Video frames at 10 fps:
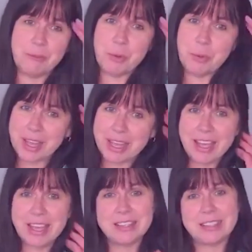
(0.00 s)

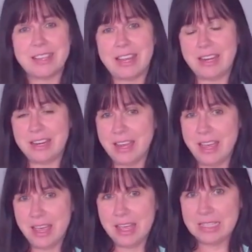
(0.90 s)
focused and
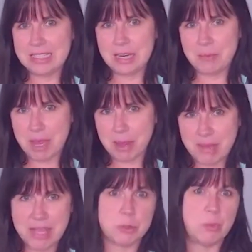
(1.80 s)
didn't make a
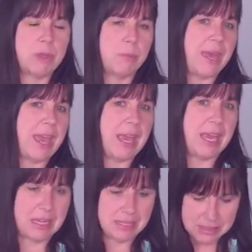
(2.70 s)
mess with the
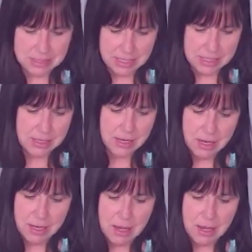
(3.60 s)
paint and didn't